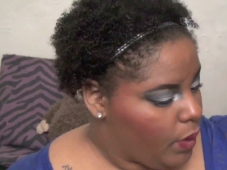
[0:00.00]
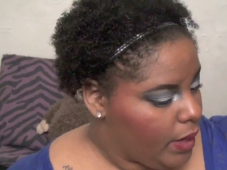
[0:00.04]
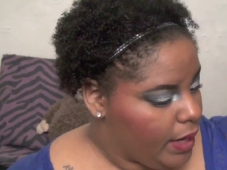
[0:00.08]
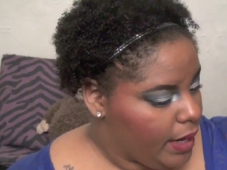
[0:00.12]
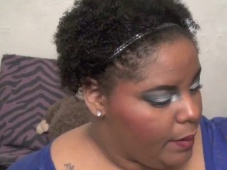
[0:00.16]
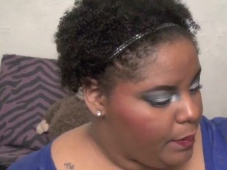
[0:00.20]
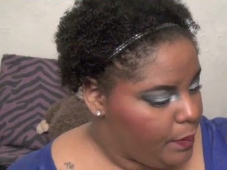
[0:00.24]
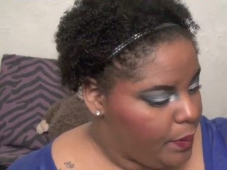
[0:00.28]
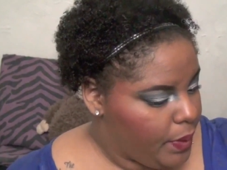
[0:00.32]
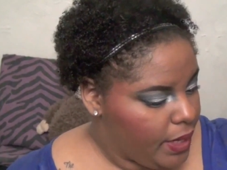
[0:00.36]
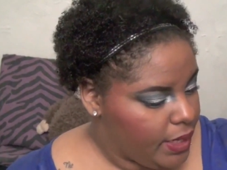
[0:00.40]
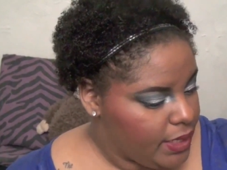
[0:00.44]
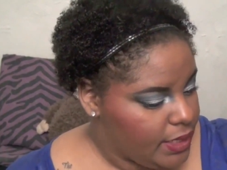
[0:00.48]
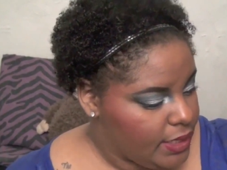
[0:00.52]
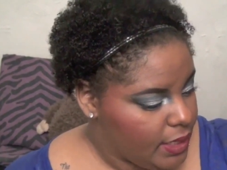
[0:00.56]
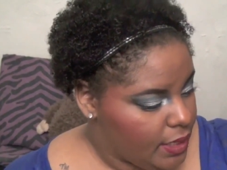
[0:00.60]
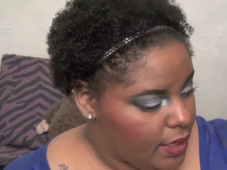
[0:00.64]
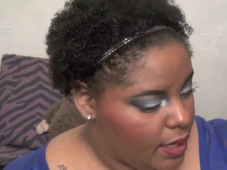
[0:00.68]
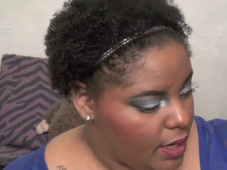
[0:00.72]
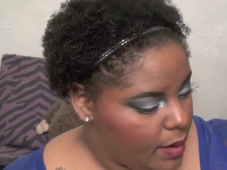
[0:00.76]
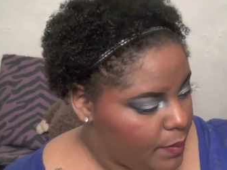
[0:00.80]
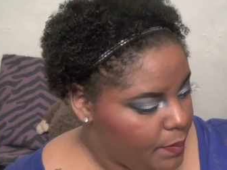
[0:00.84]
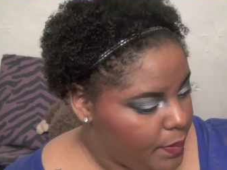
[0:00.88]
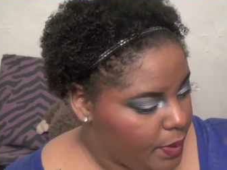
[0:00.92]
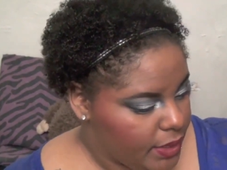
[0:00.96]
when I picked it
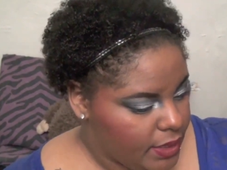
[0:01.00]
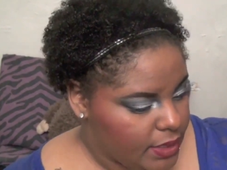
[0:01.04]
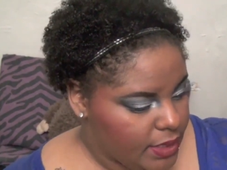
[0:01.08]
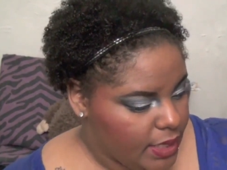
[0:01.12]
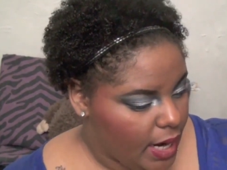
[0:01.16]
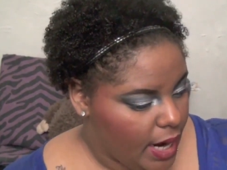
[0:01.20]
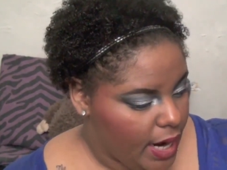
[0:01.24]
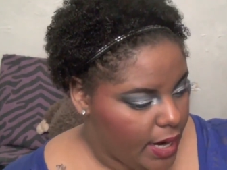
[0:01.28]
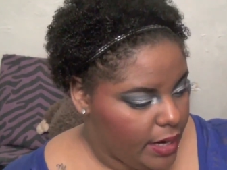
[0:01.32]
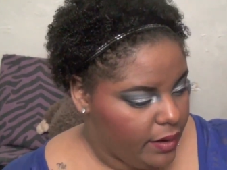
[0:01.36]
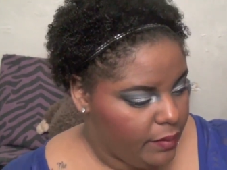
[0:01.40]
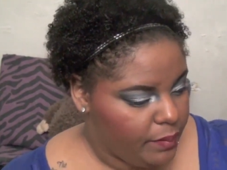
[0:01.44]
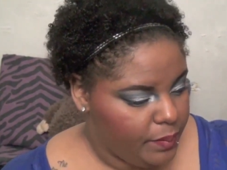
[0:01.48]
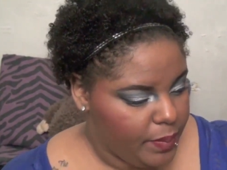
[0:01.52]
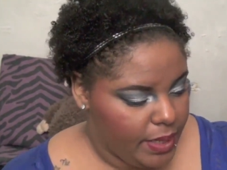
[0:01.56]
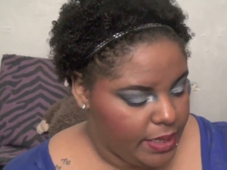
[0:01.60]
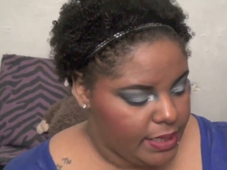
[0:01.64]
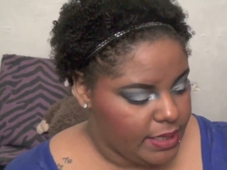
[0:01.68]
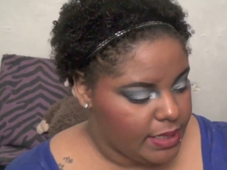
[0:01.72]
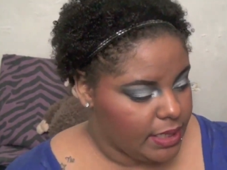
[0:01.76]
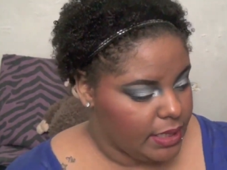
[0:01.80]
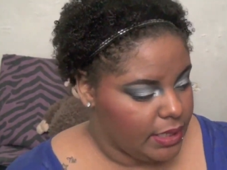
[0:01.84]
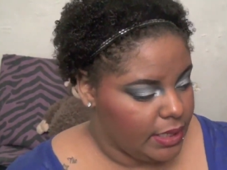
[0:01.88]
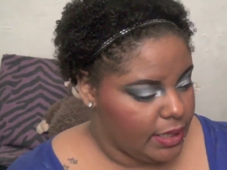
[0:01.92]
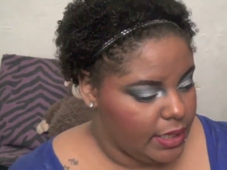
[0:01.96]
up it's kind of
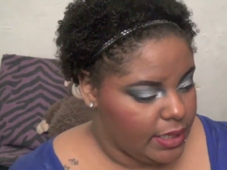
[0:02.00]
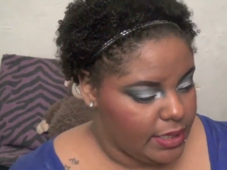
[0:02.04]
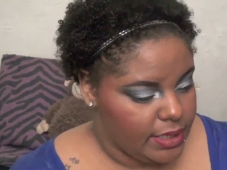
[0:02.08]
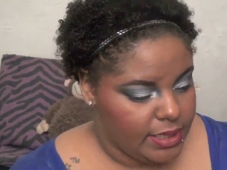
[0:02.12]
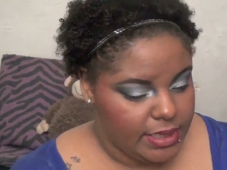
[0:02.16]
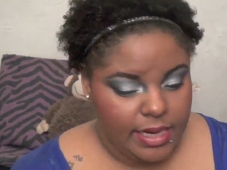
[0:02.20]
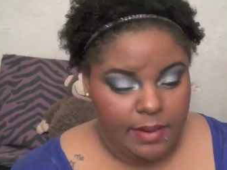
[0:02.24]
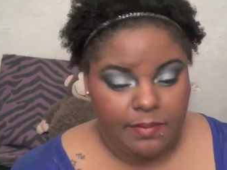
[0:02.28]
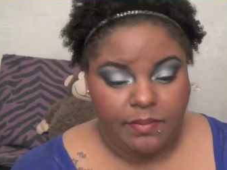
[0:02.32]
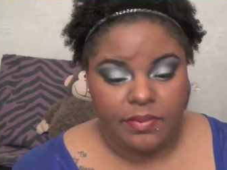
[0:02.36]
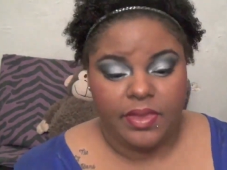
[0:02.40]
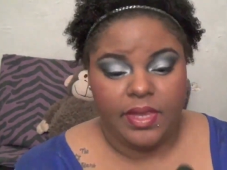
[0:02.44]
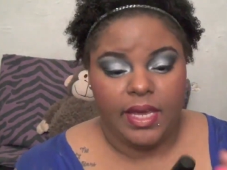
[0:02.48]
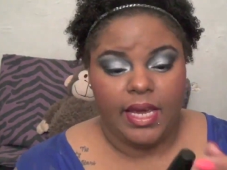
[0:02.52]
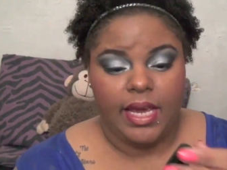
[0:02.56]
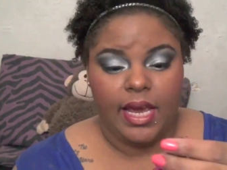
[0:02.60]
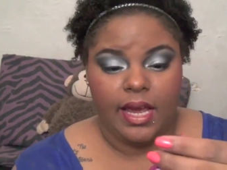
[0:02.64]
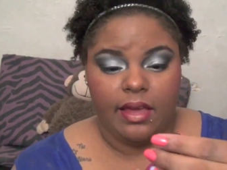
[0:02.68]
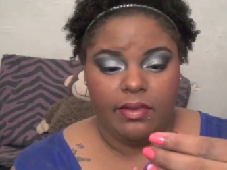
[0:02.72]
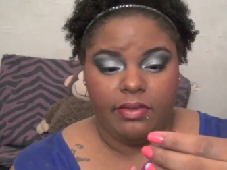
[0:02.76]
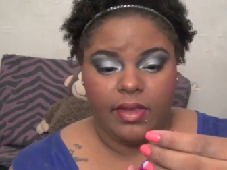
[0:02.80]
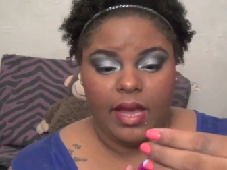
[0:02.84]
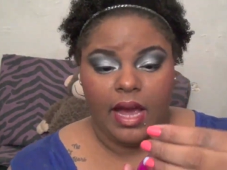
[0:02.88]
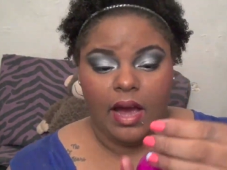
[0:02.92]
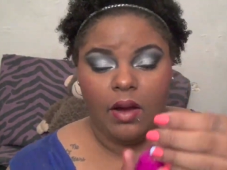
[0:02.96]
basically the same thing
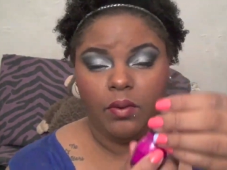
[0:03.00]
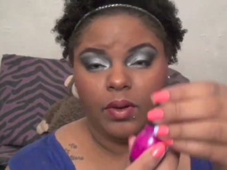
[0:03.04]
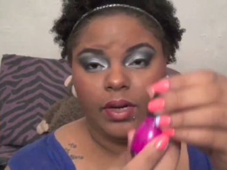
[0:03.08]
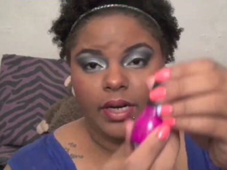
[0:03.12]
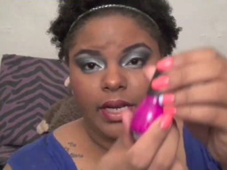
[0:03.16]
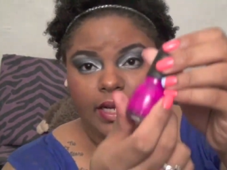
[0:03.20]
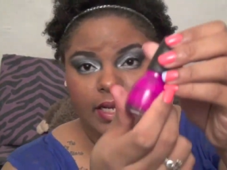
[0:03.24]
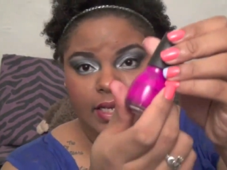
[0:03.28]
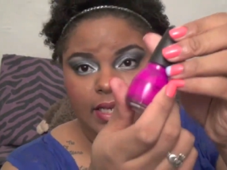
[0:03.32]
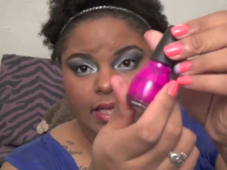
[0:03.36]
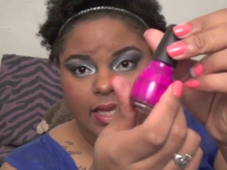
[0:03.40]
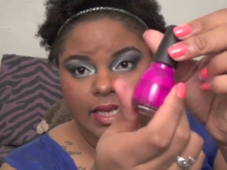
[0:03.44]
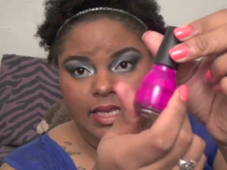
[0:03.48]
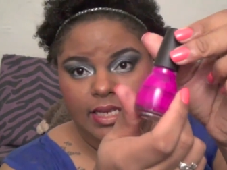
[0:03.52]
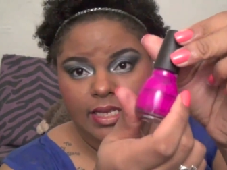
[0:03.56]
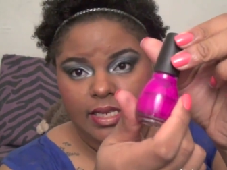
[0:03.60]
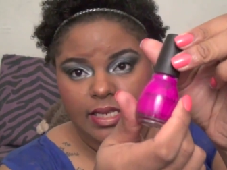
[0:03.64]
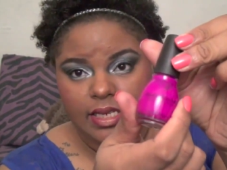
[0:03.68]
and that one is this